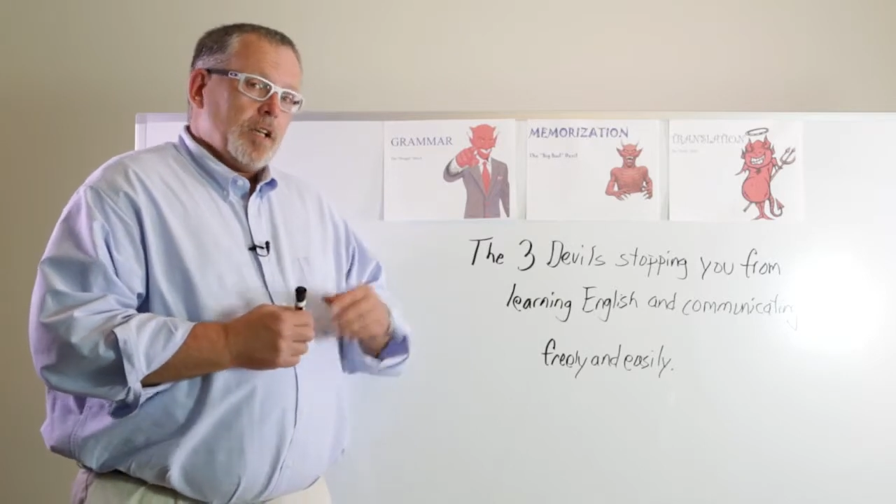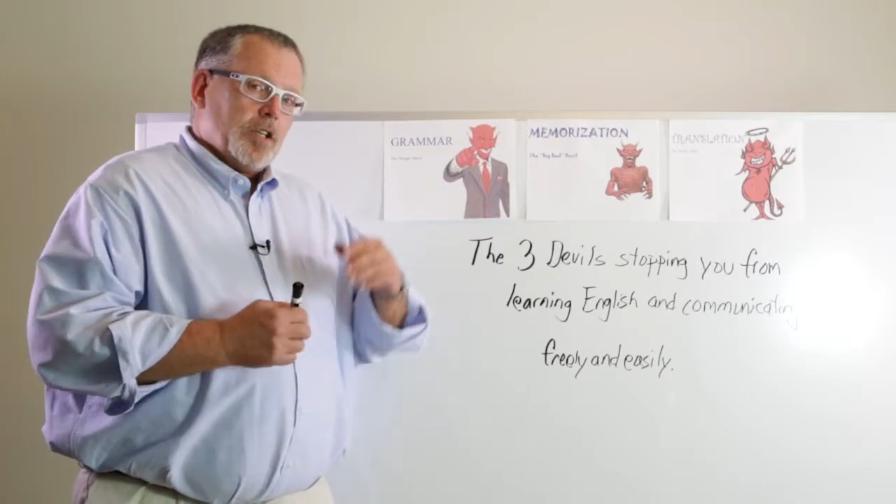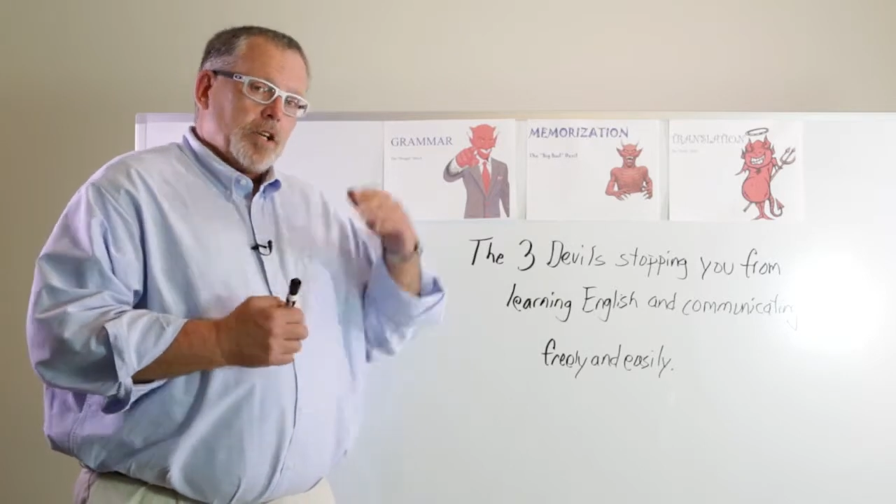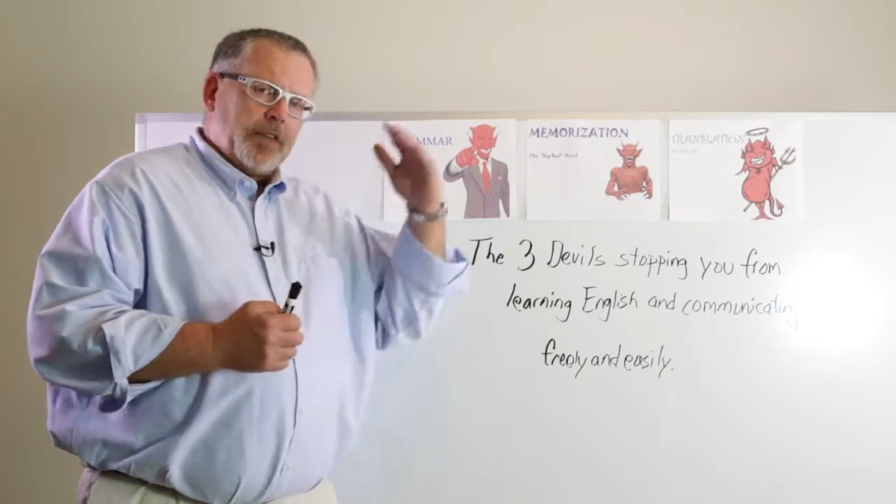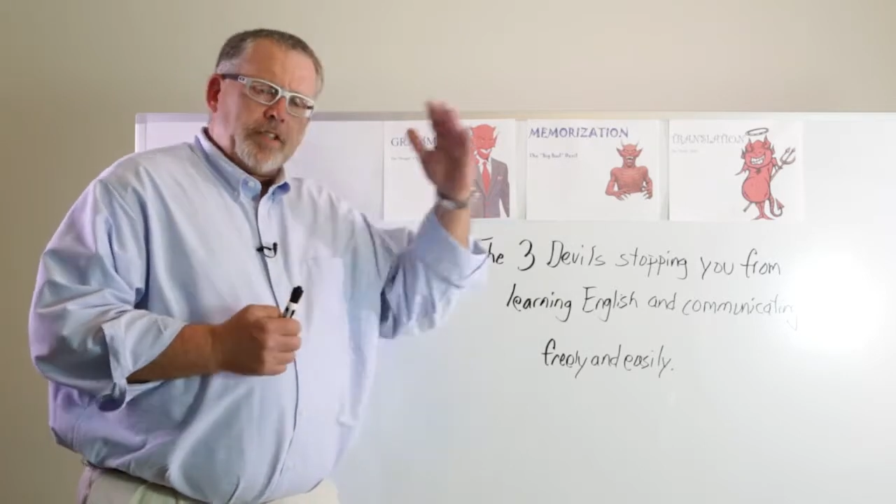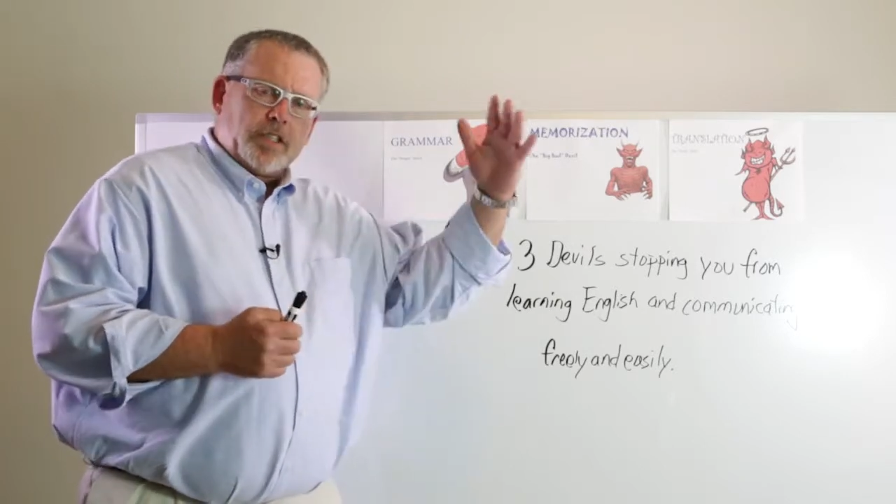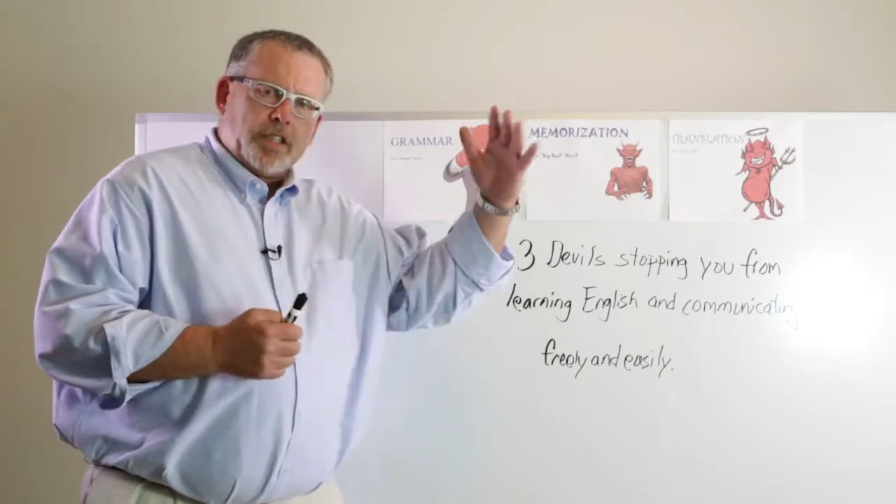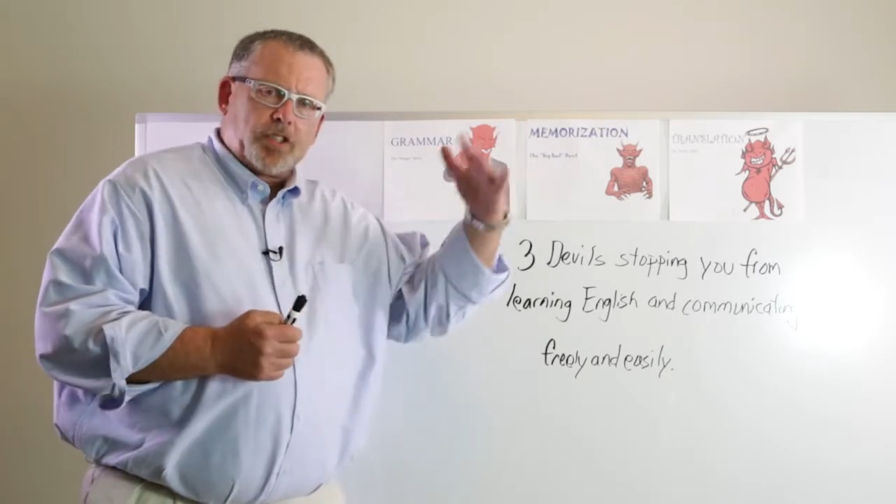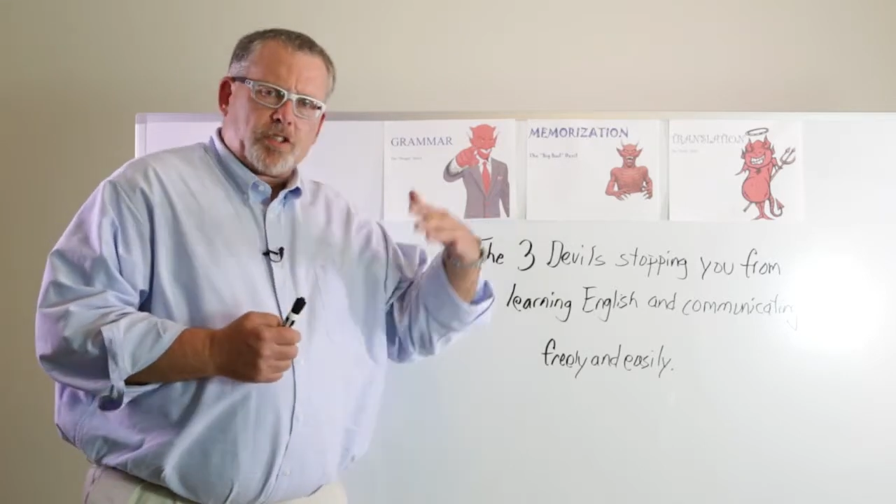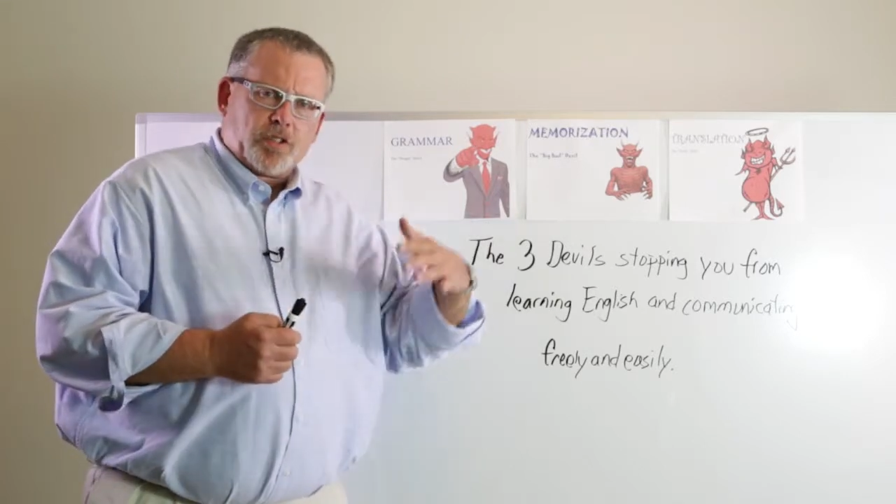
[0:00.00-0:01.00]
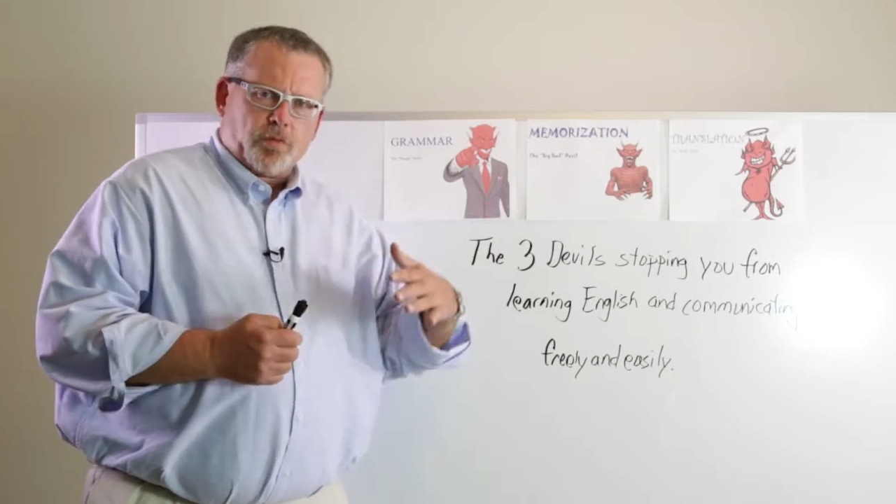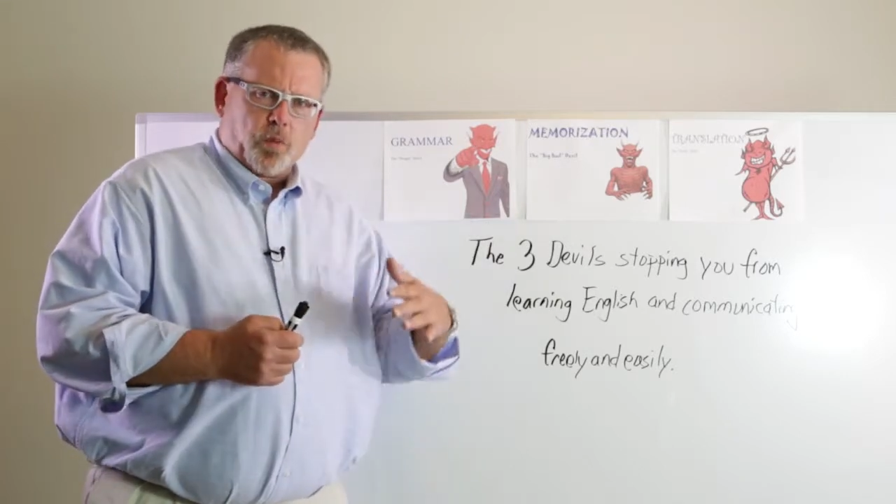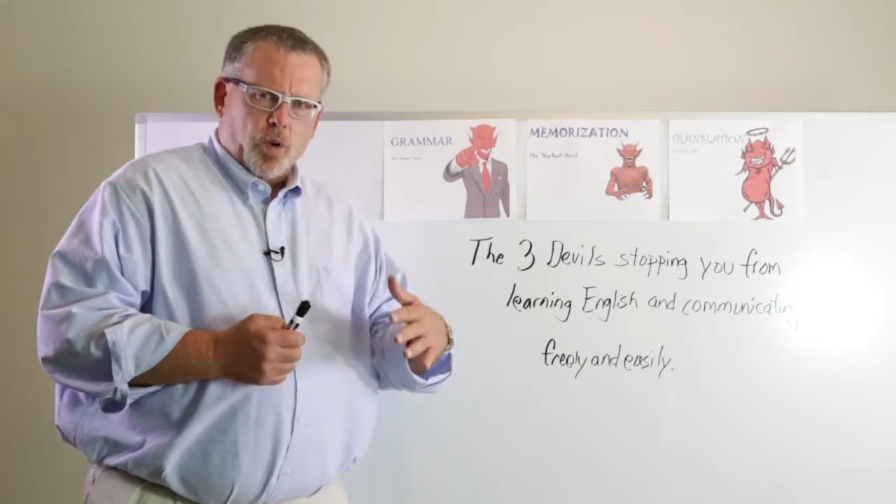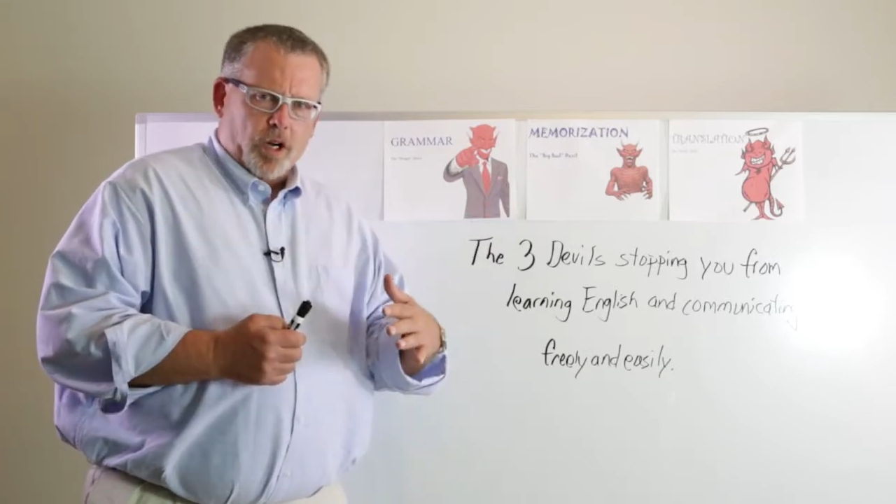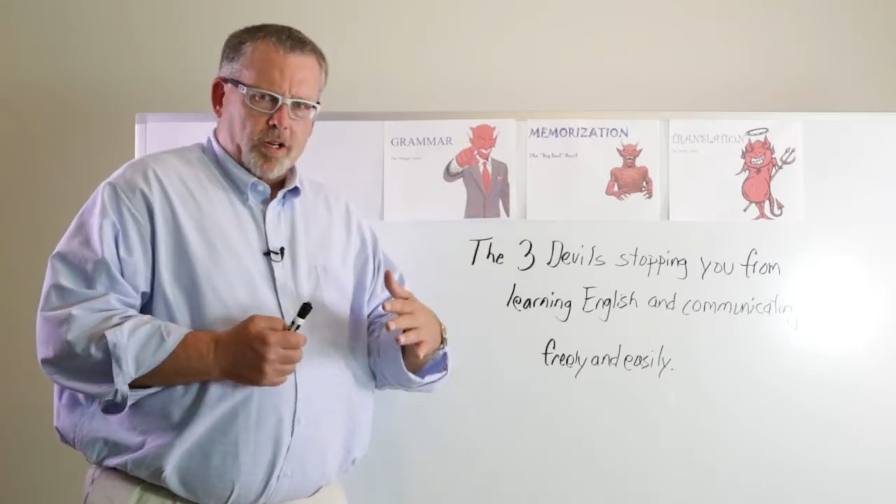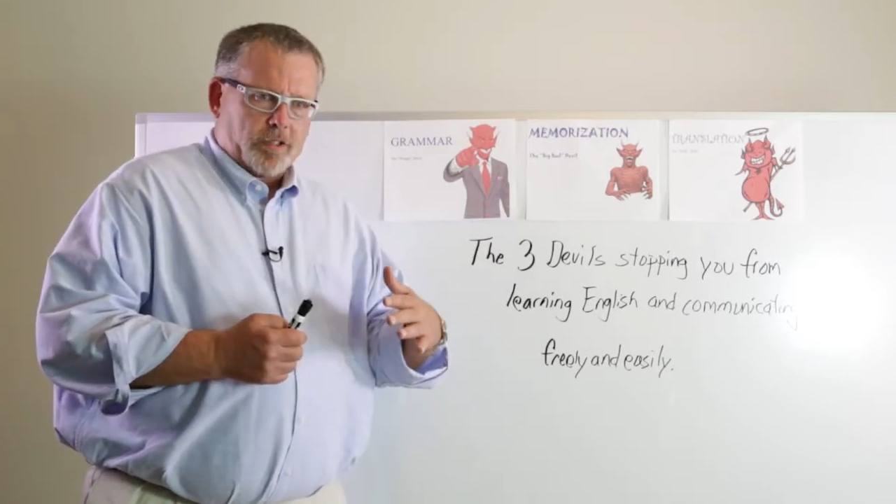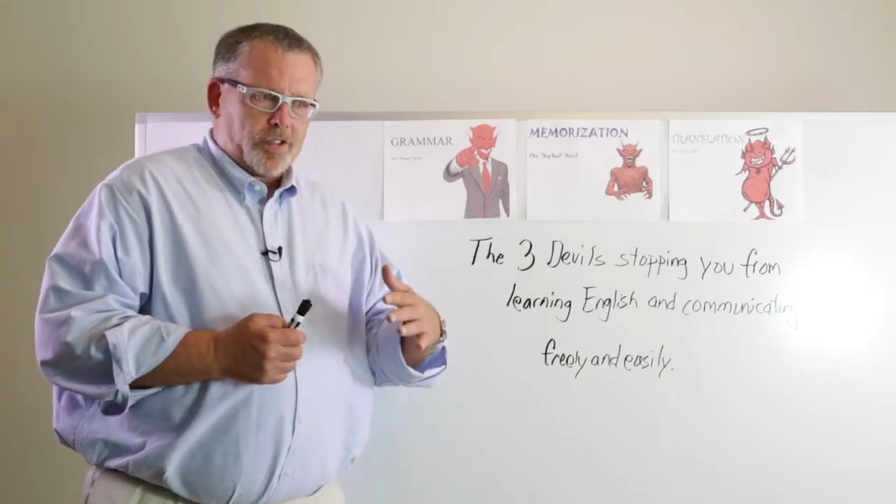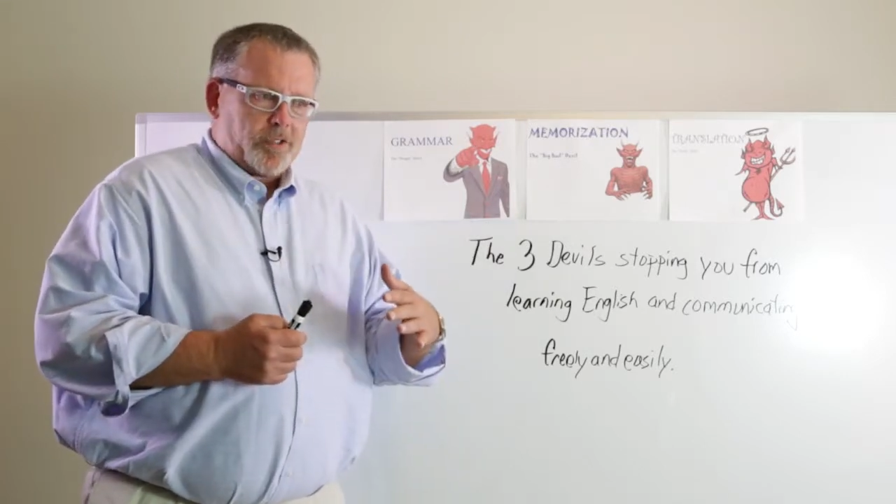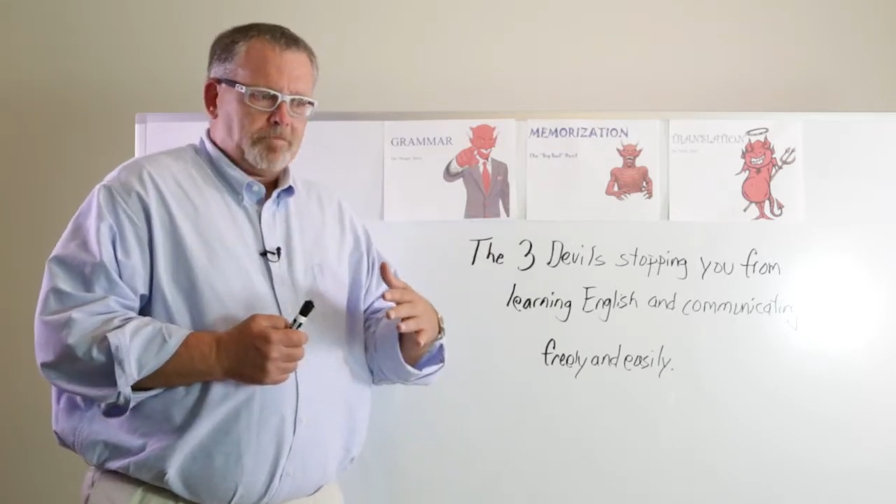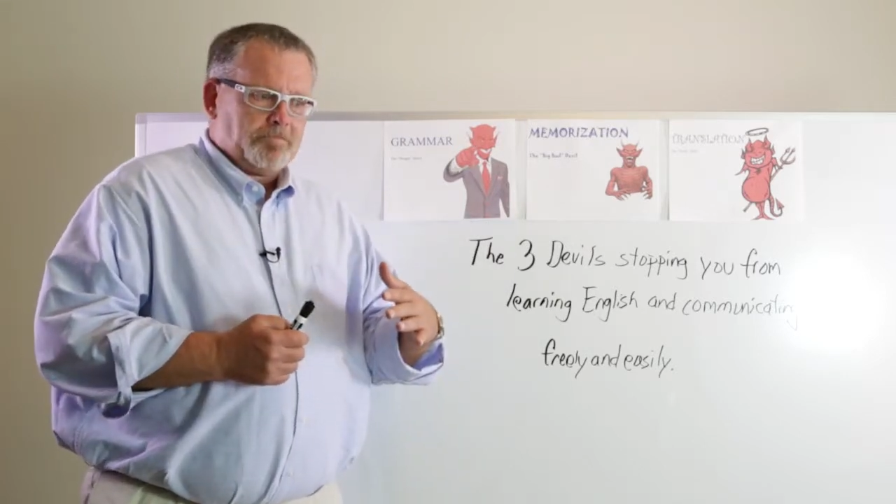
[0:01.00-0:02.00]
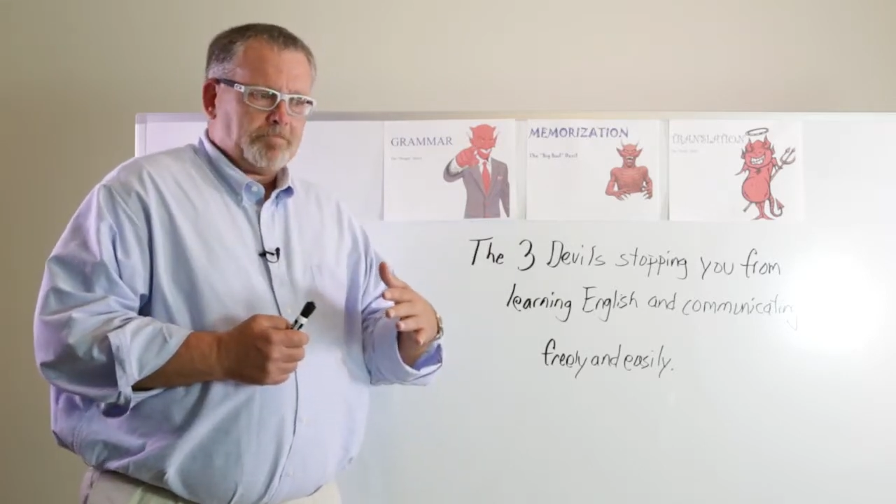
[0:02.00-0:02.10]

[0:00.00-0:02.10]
You're given lists of words,